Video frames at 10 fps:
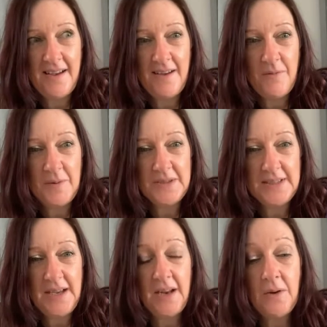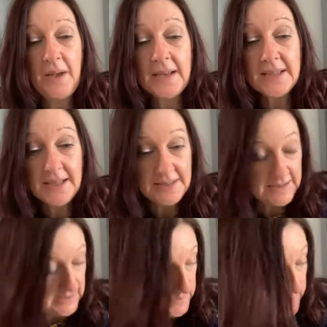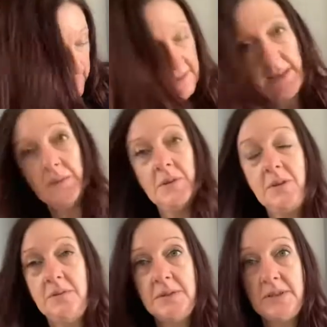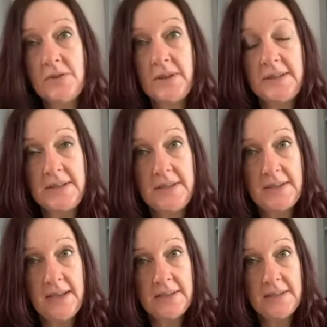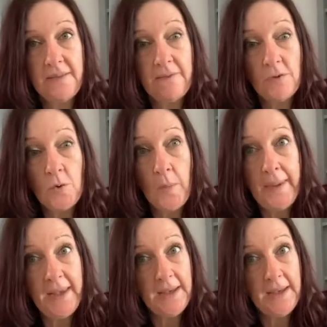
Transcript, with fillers: What was I saying? Oh yeah, testers please. Anyone who's interested in testing for me?